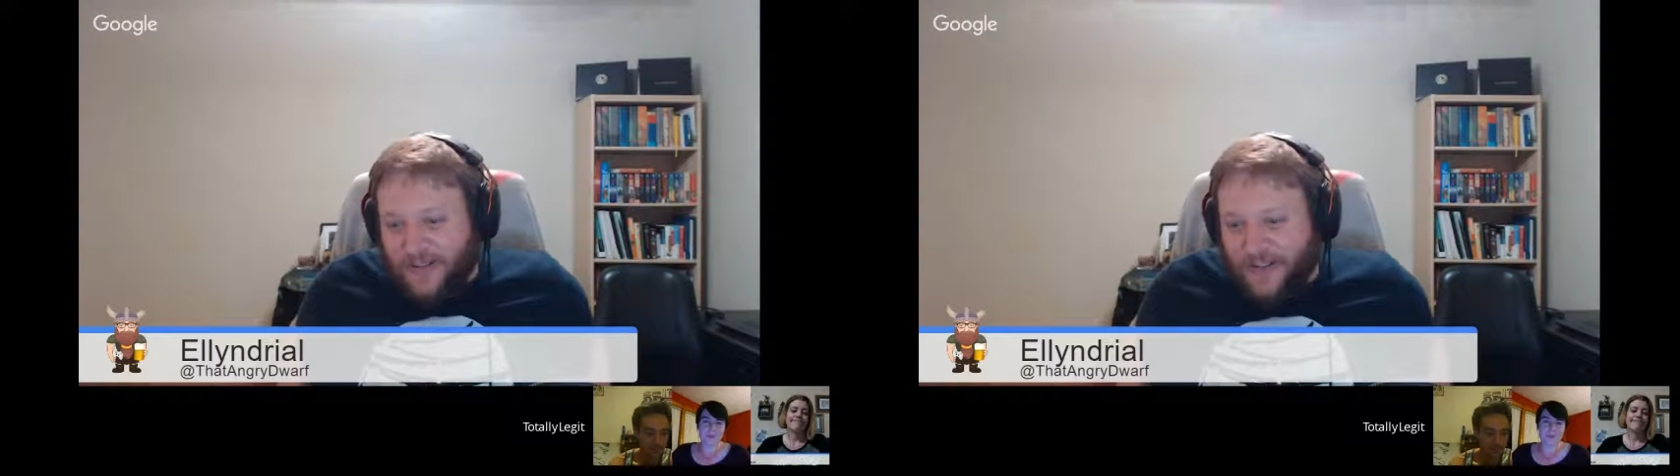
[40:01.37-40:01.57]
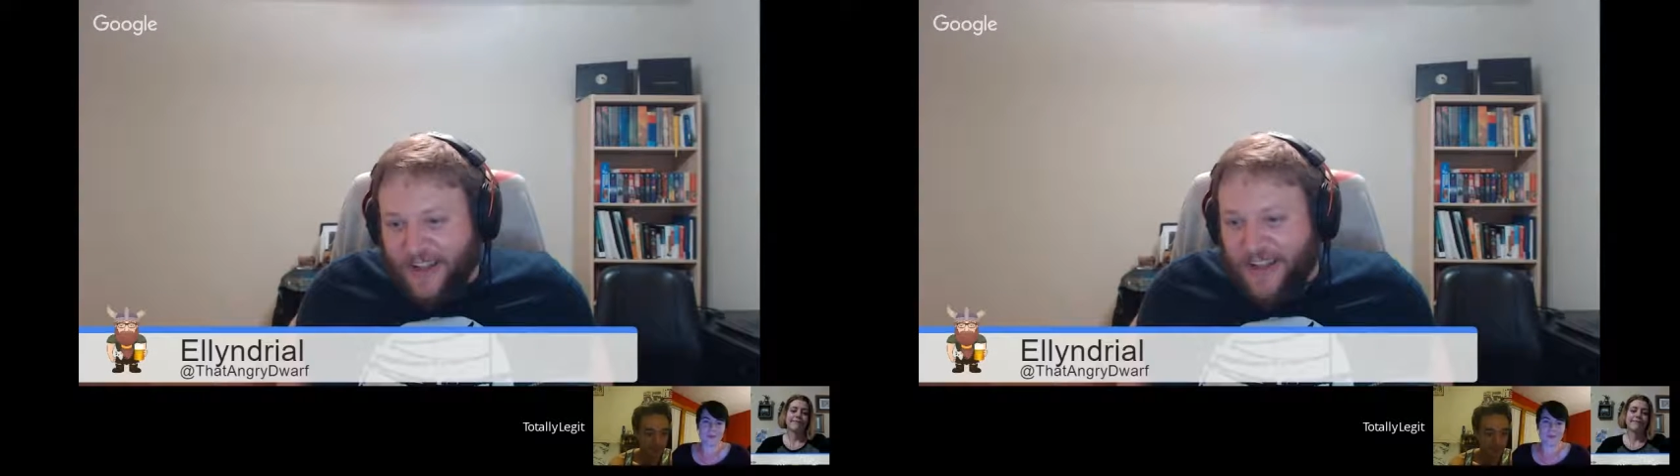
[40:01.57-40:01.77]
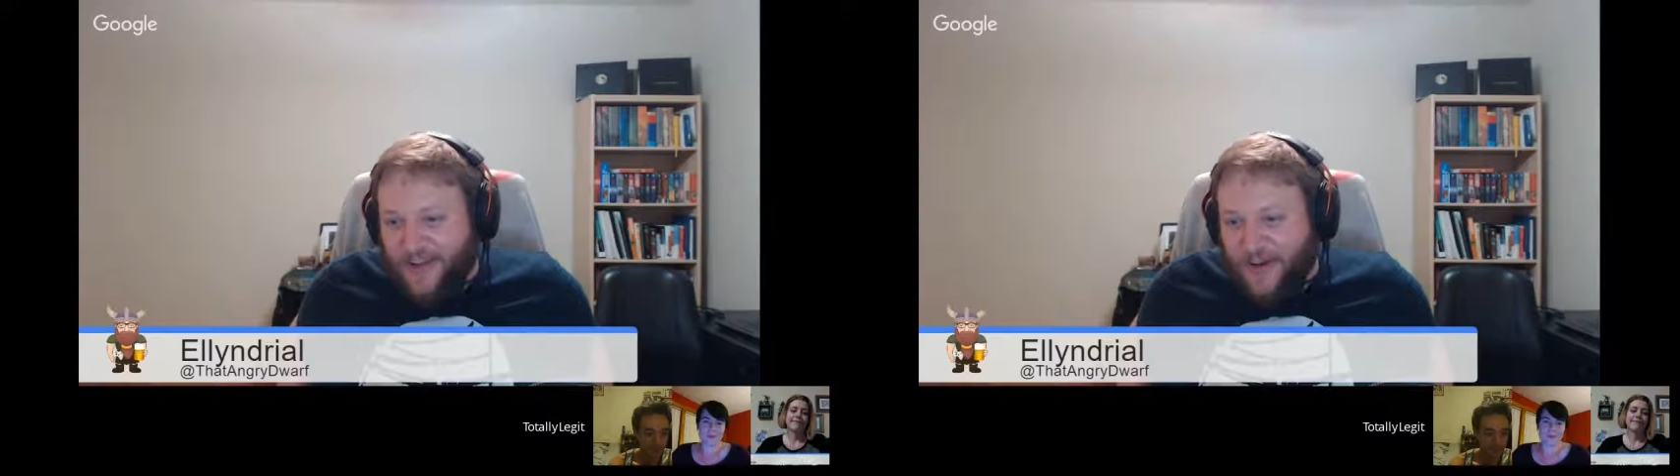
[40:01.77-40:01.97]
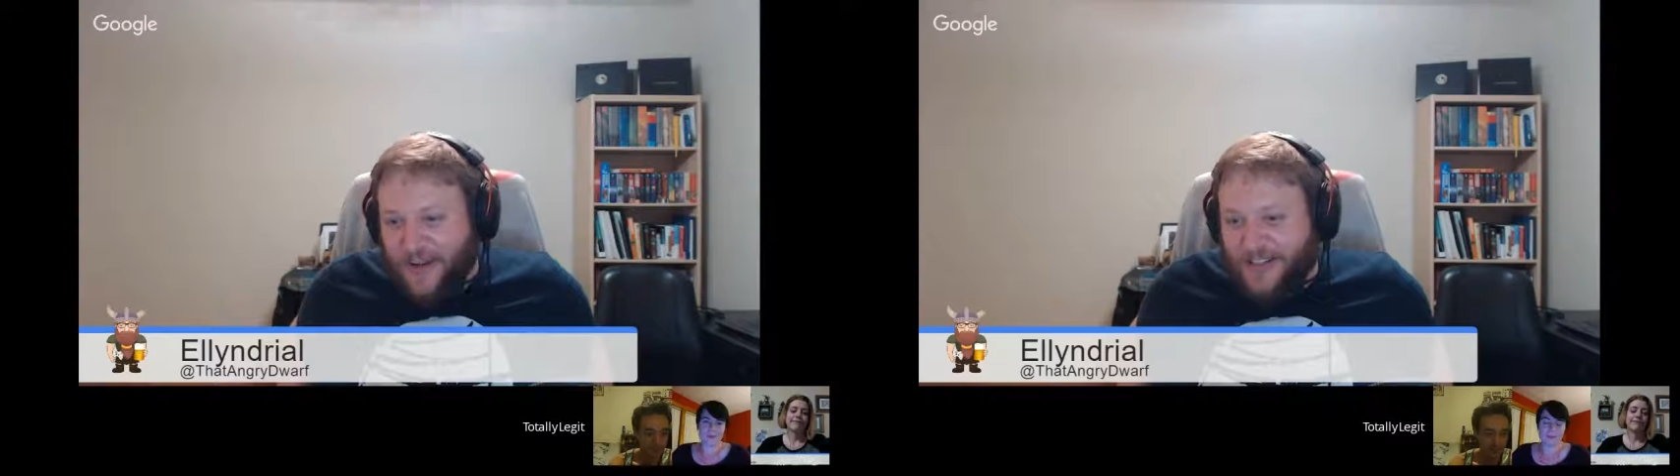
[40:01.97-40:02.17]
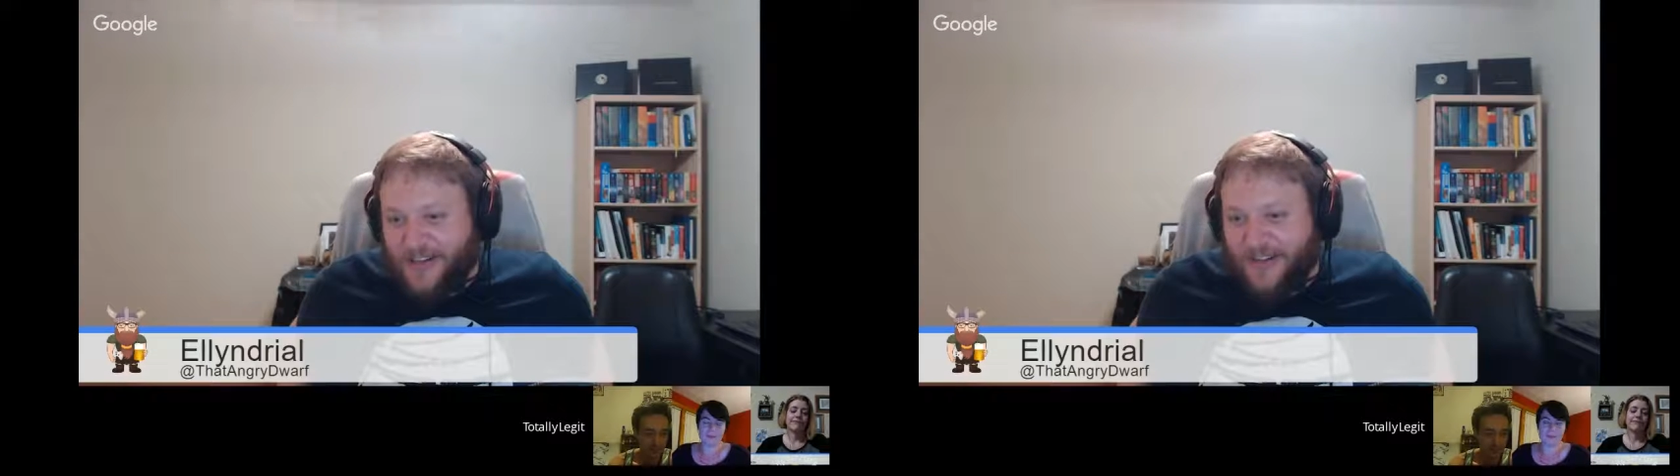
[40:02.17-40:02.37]
Have any of you
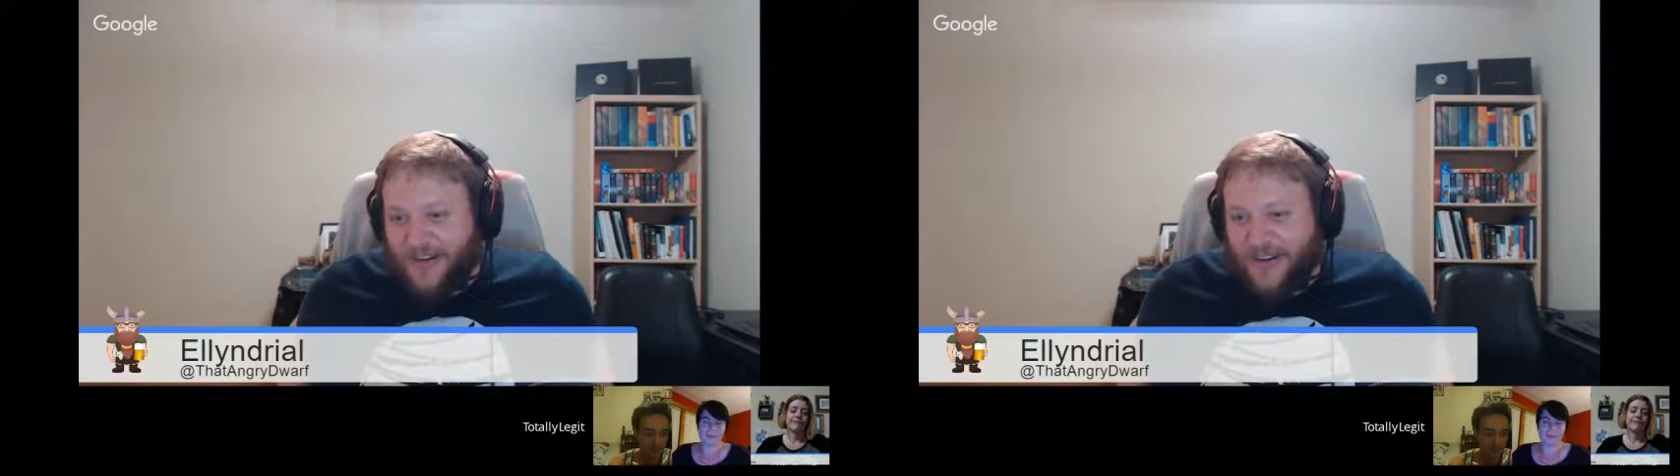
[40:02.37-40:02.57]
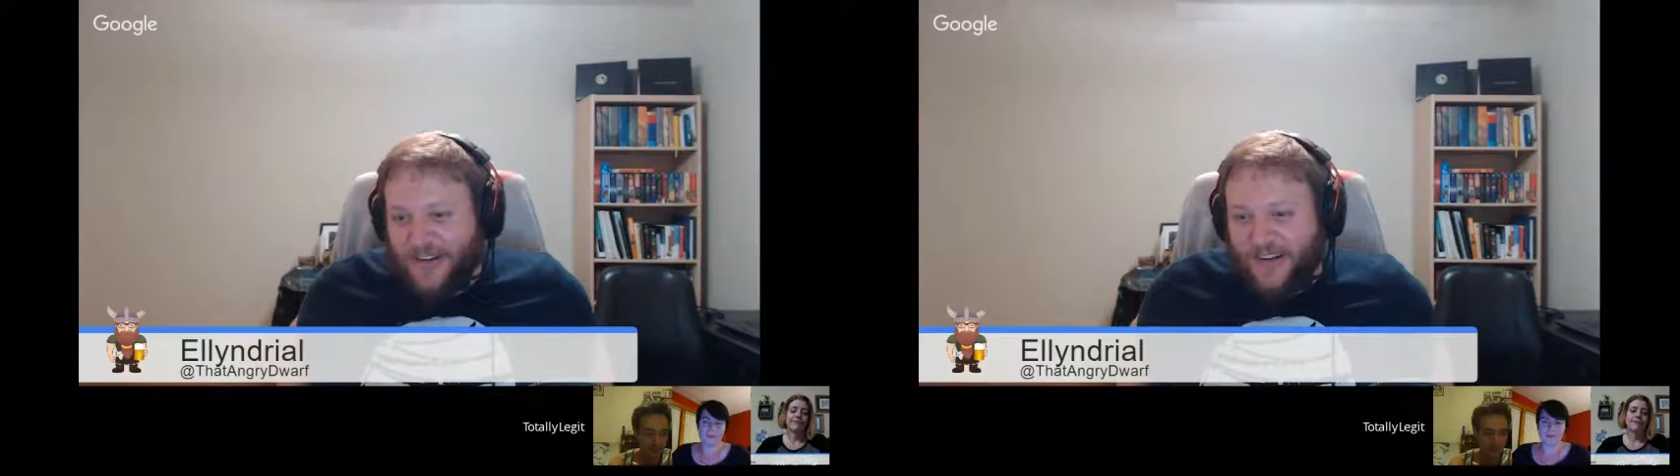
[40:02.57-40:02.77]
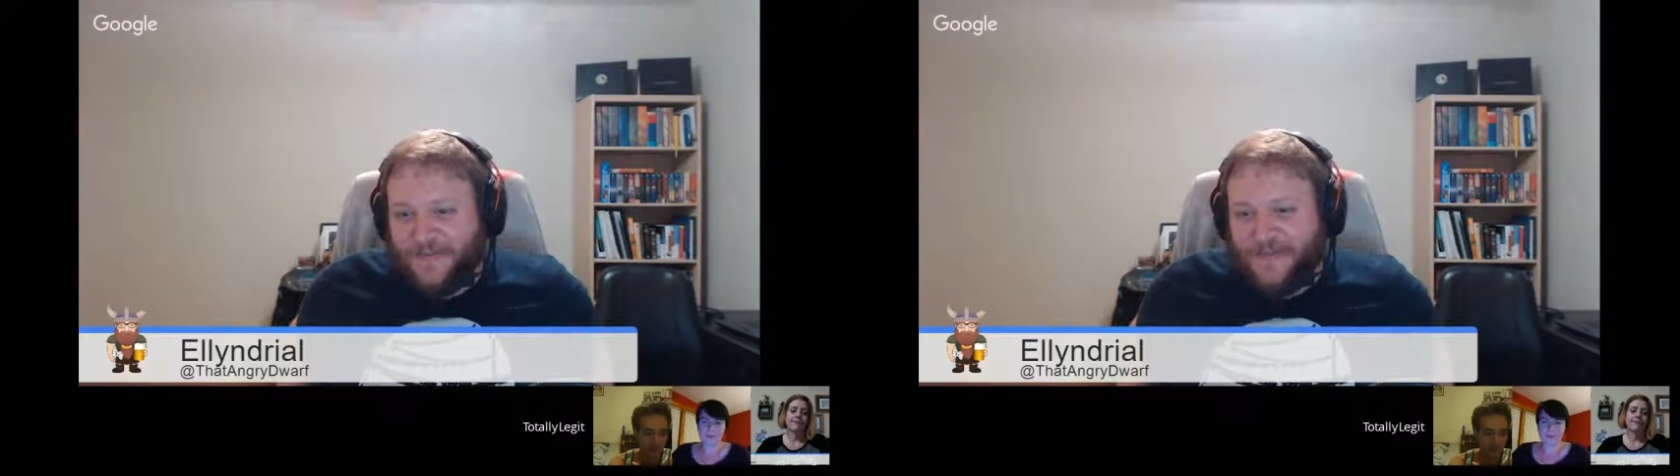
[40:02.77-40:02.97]
watched Supergirl?